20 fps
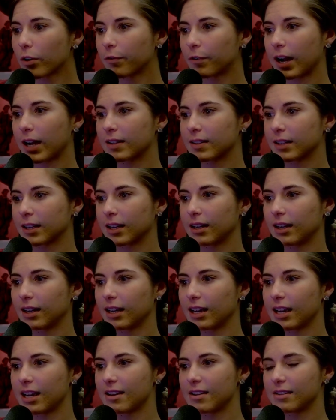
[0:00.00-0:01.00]
fascinating
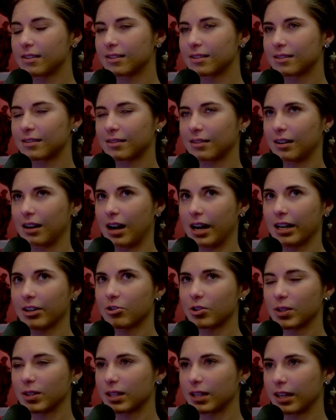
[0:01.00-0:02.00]
is, I
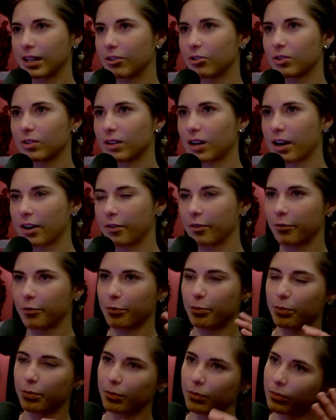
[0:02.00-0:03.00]
just think, just kind of
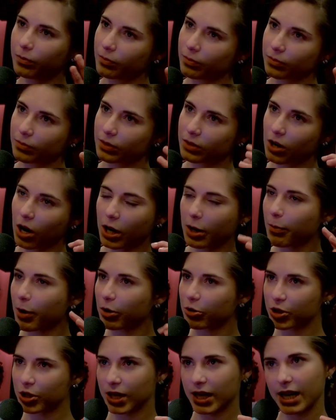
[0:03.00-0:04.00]
talking about
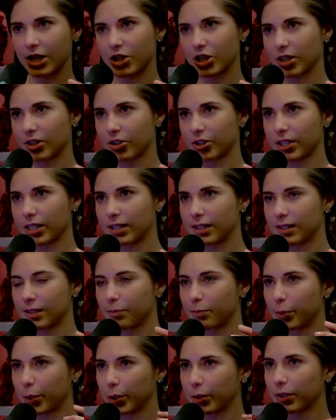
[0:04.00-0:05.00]
G K Chesterton's
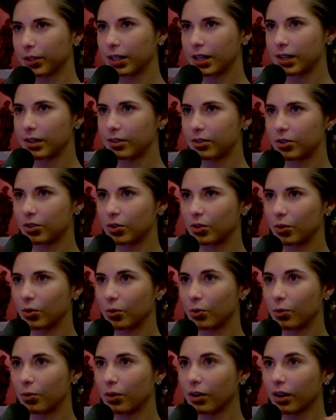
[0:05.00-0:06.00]
ability
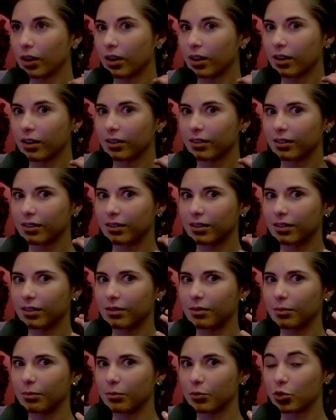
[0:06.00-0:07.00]
to
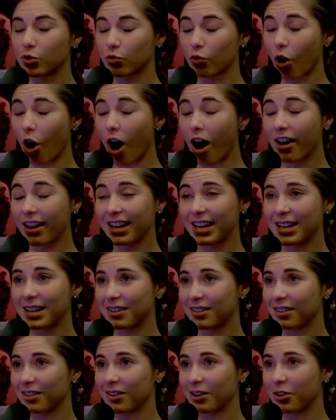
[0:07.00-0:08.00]
draw in
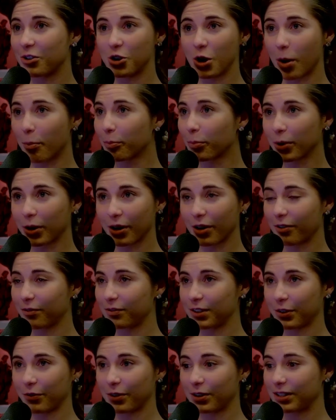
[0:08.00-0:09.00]
a number of
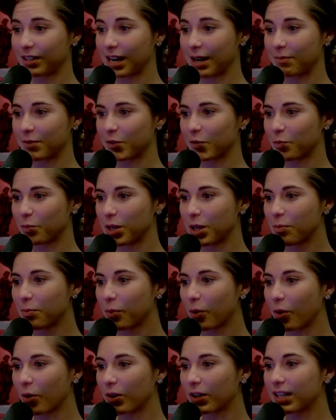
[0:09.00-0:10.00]
different types of
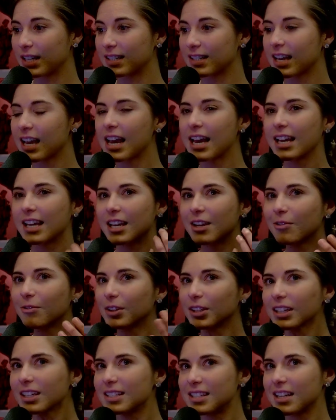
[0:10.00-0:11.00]
people, is he
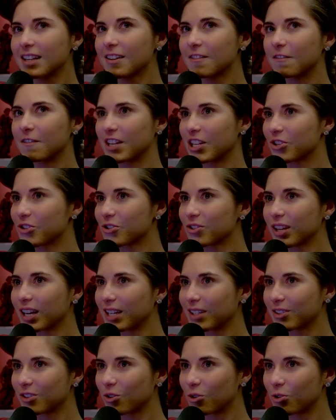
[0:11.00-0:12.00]
really did
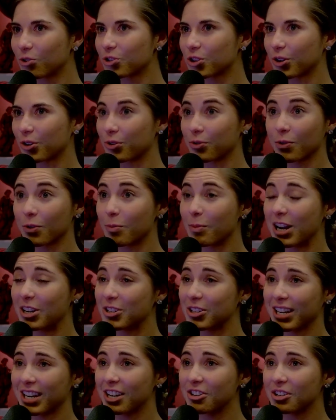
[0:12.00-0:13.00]
evangelize culture through
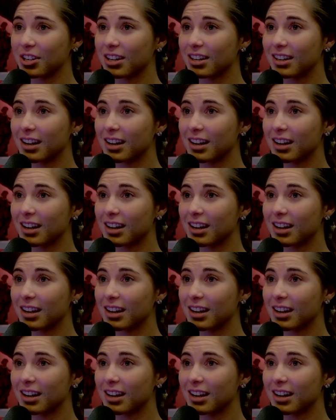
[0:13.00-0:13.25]
imagination.